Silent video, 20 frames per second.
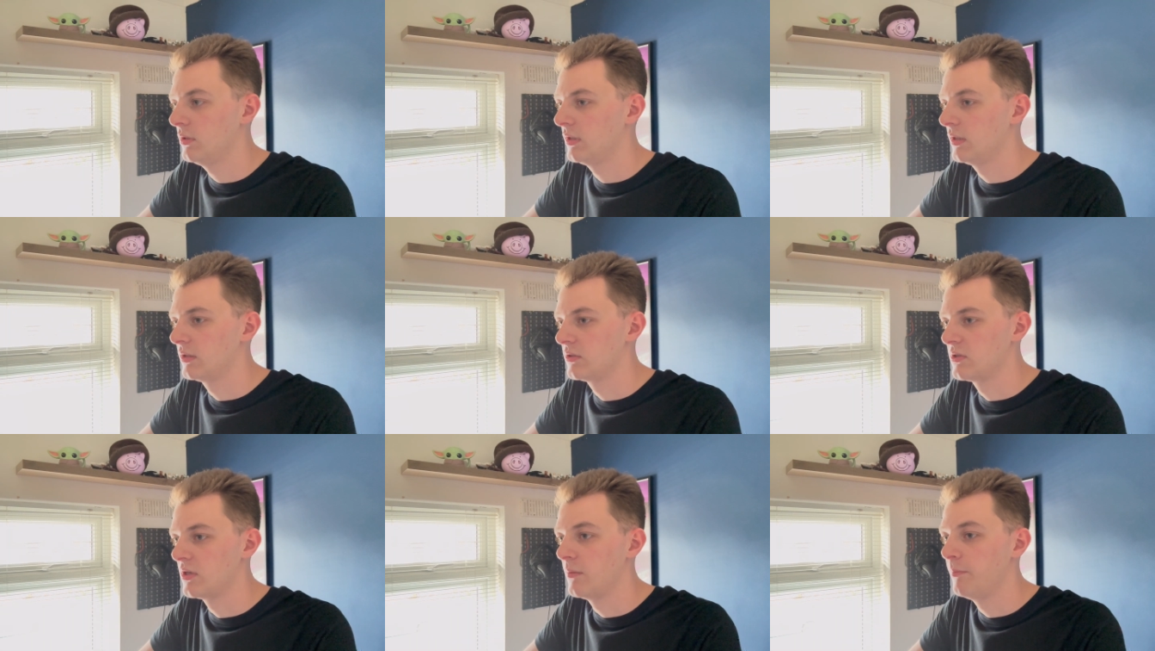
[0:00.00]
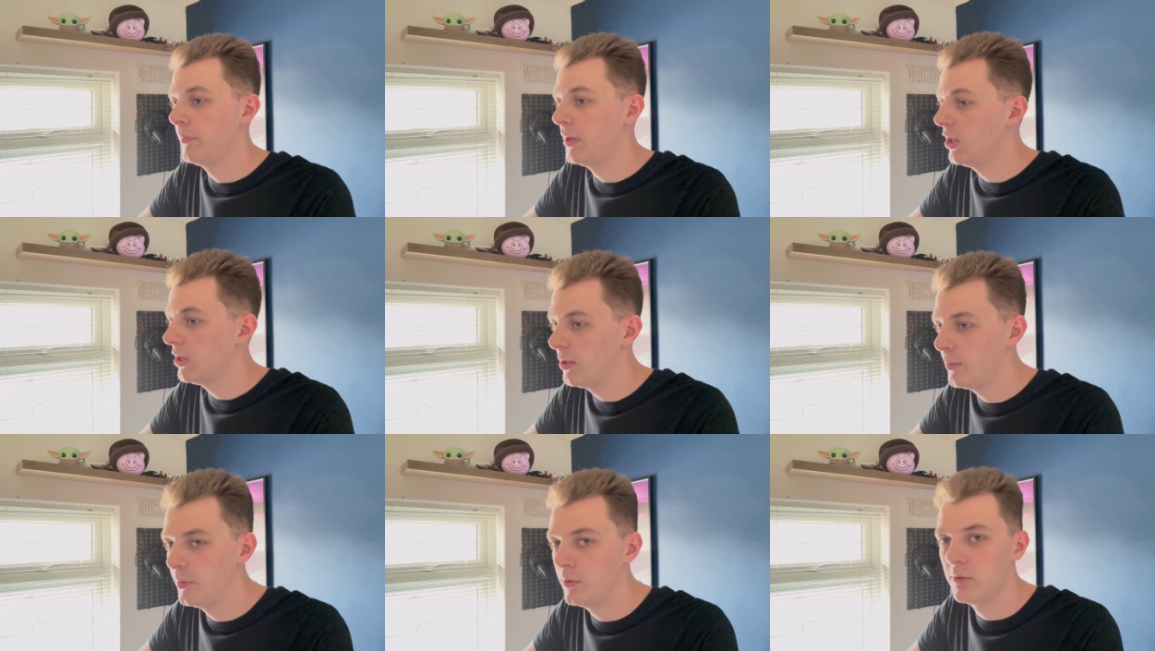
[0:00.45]
I'd say
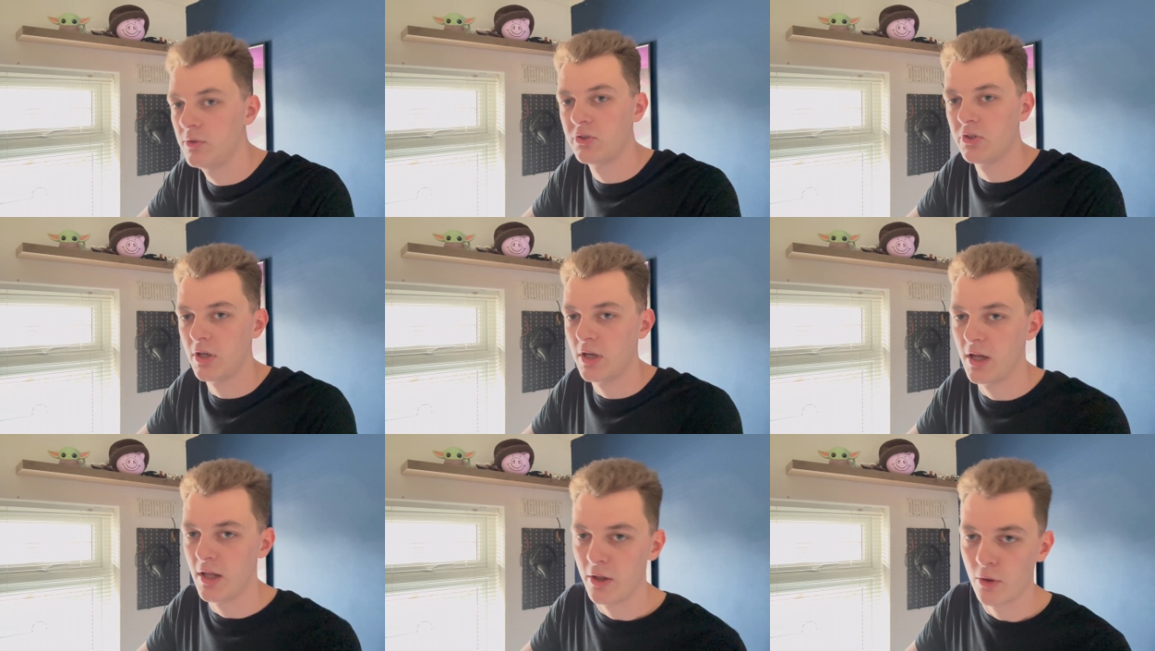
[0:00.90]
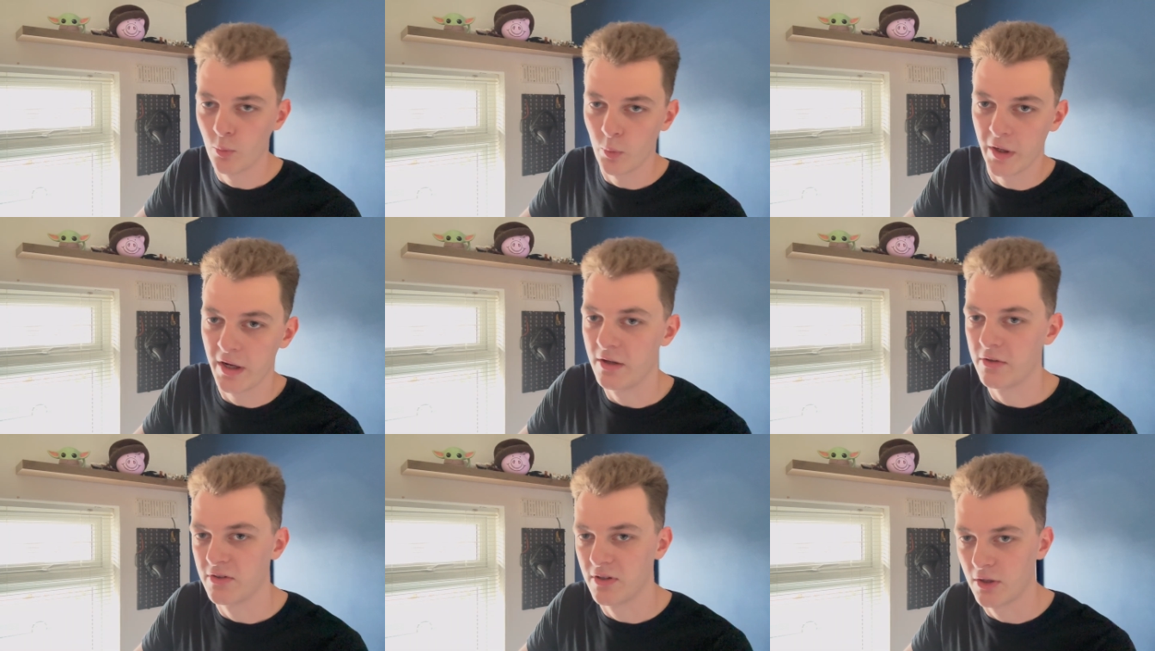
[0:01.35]
purples are the
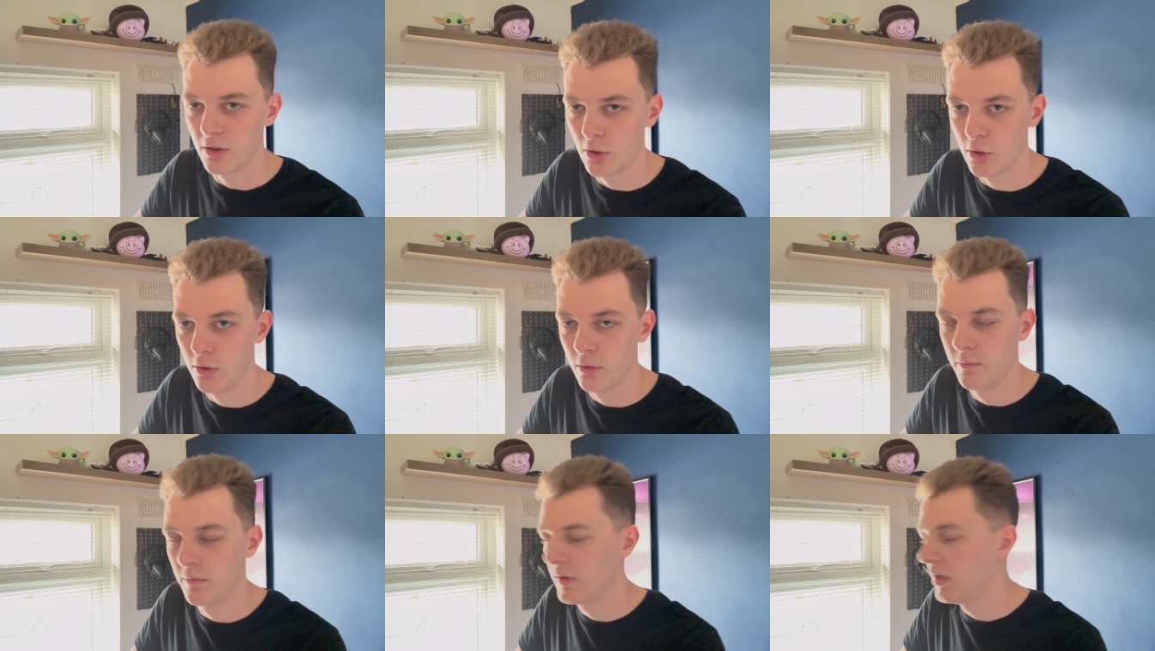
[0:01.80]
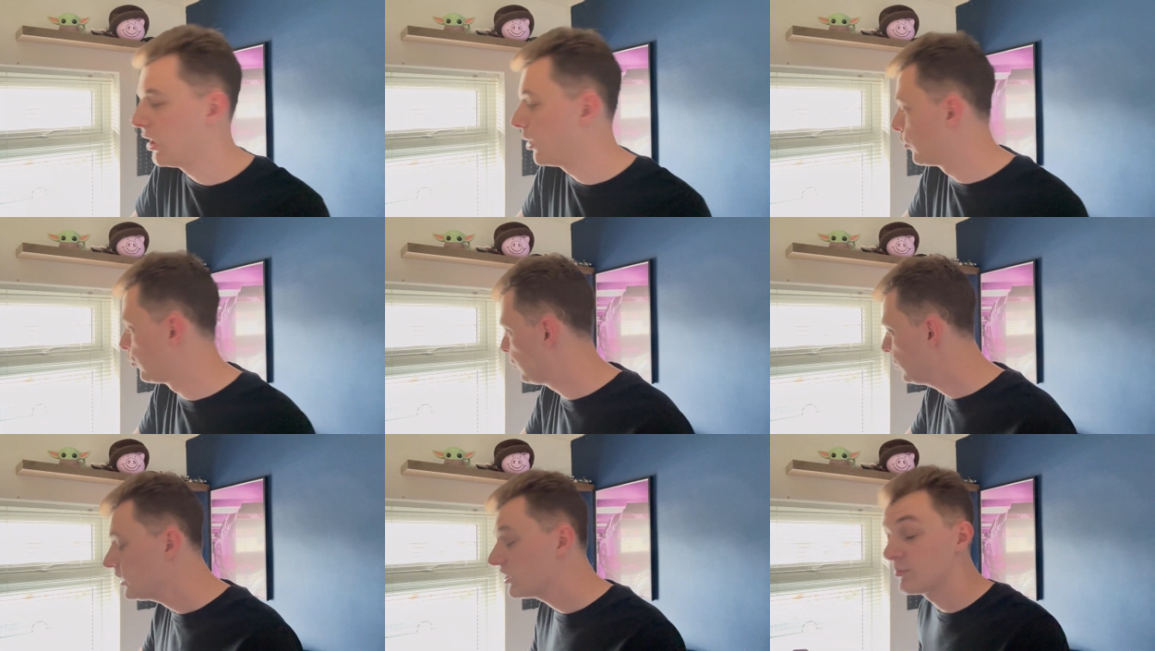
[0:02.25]
way to go. I
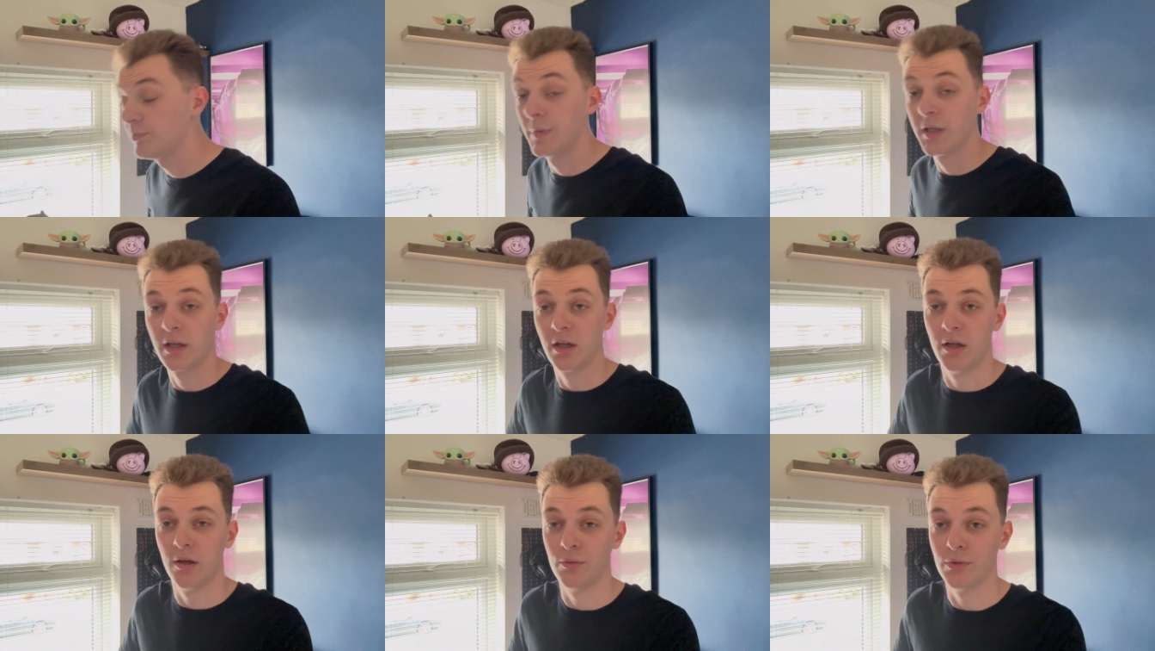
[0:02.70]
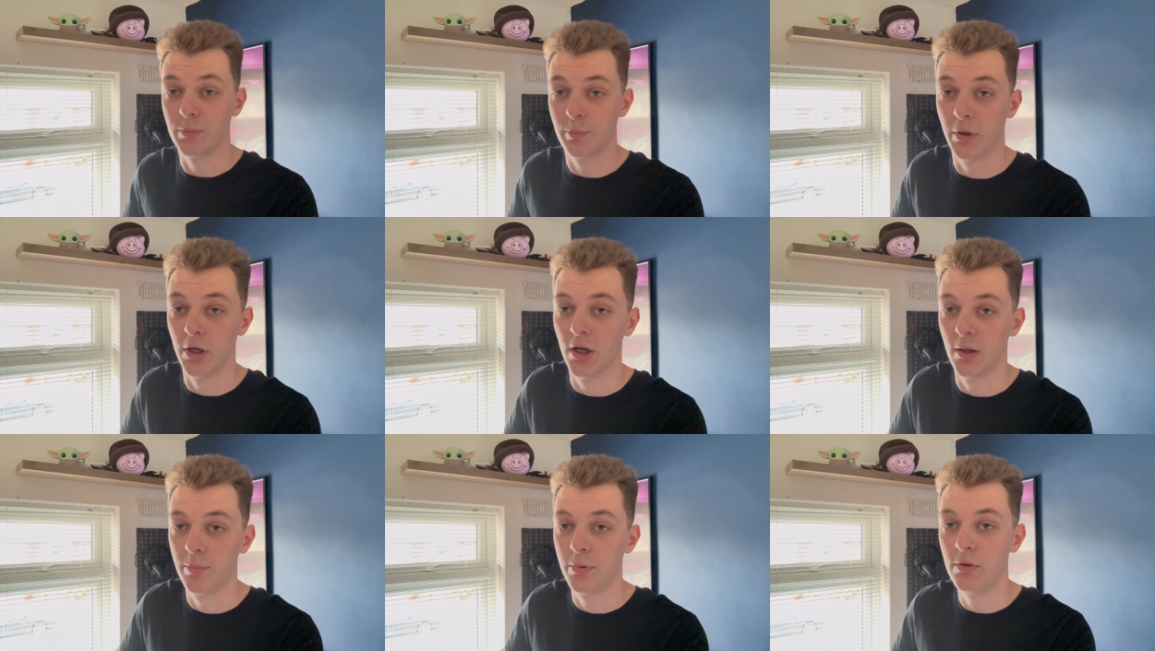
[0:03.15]
wish my car was
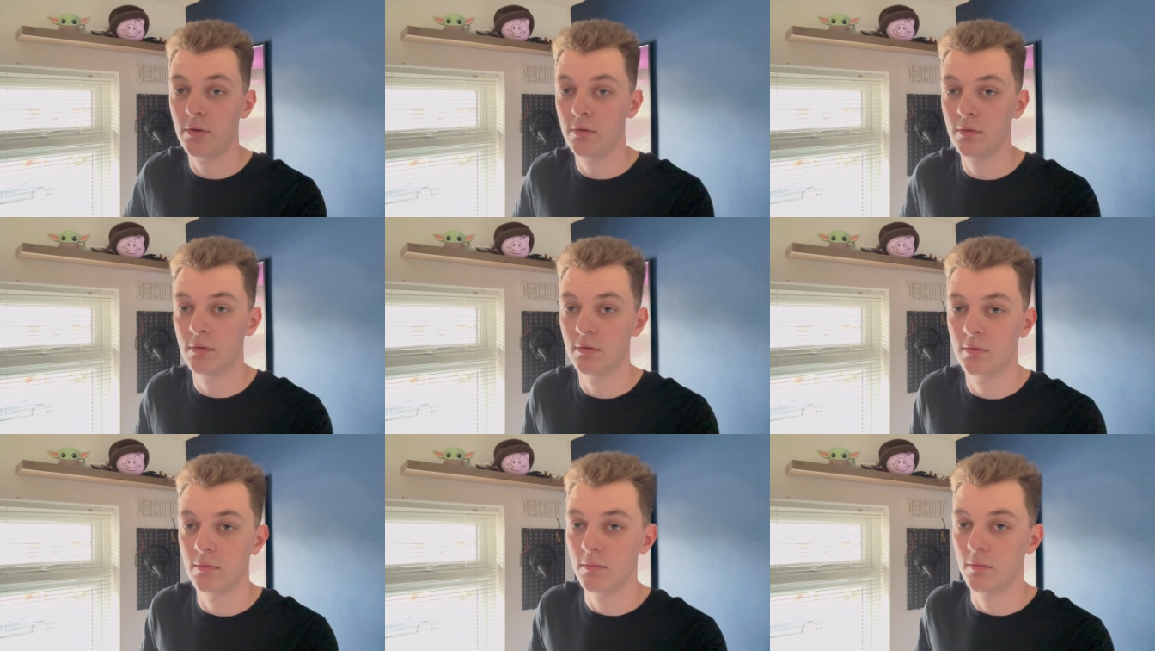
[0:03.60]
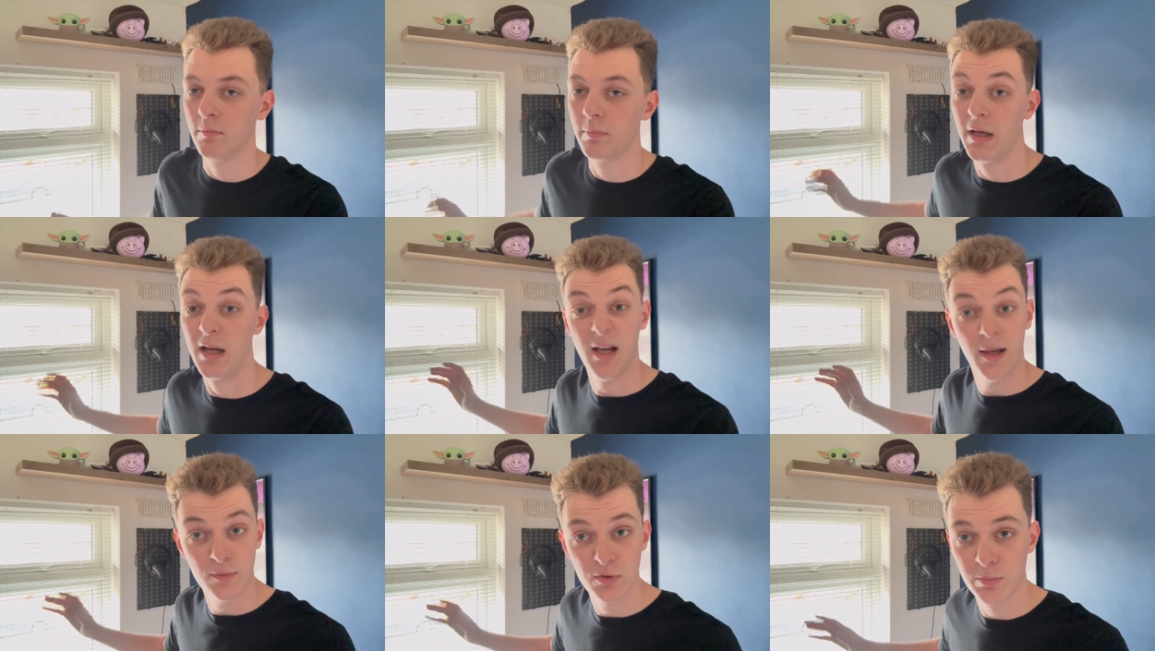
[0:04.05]
purple.
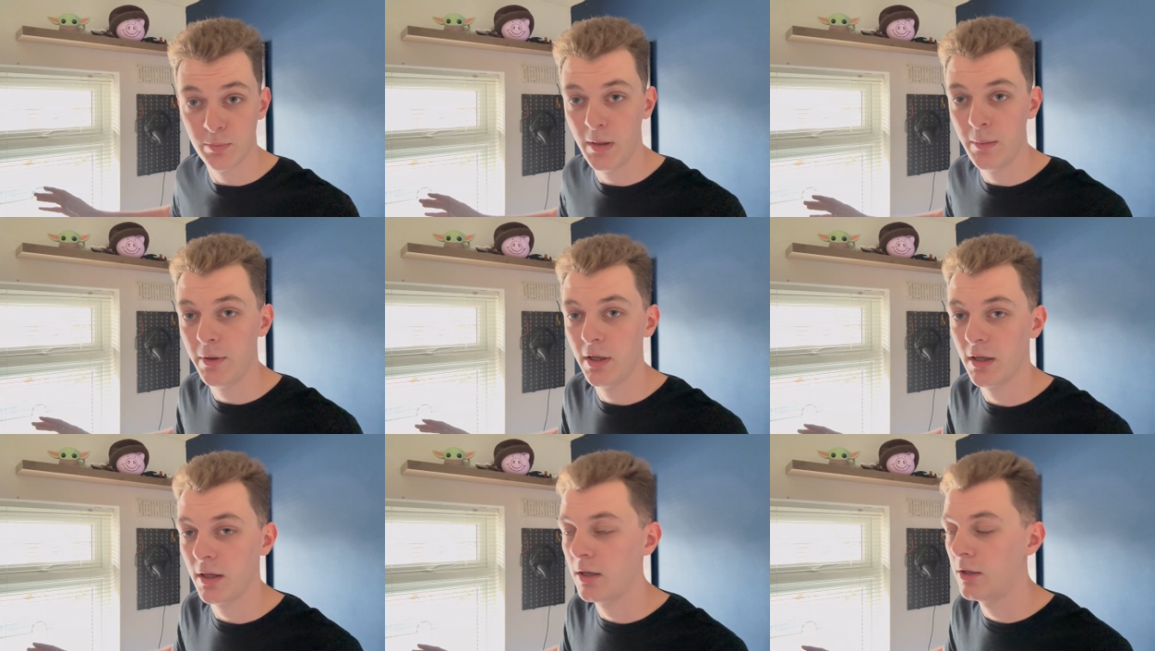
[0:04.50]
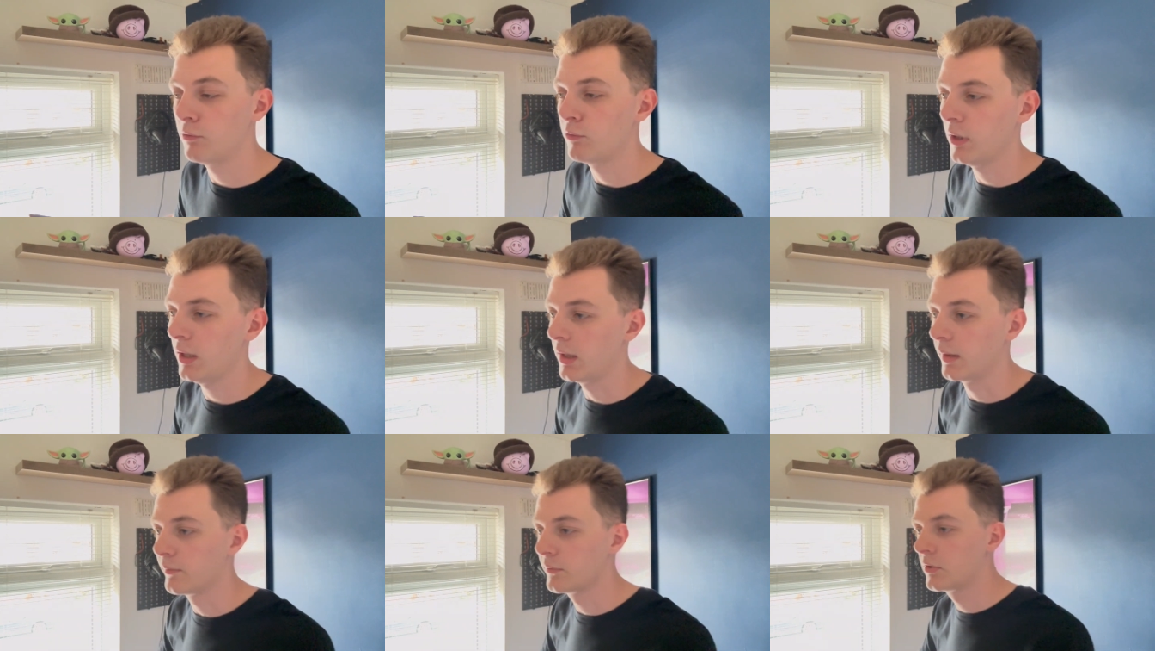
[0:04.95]
Perhaps maybe I get it
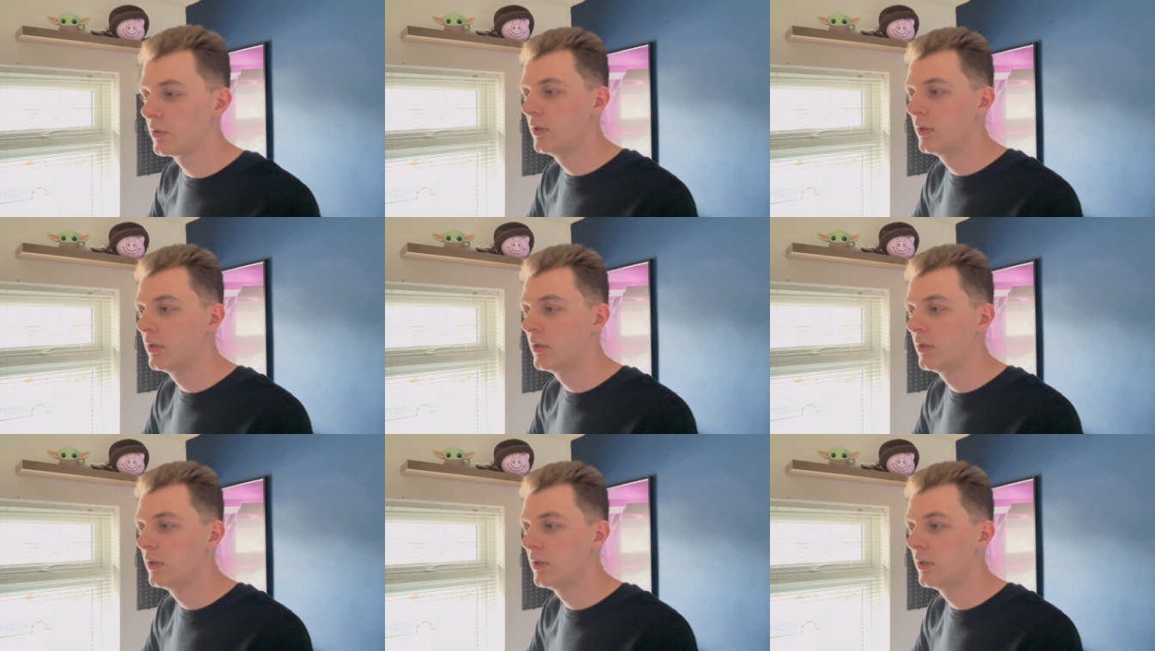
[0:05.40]
wrapped.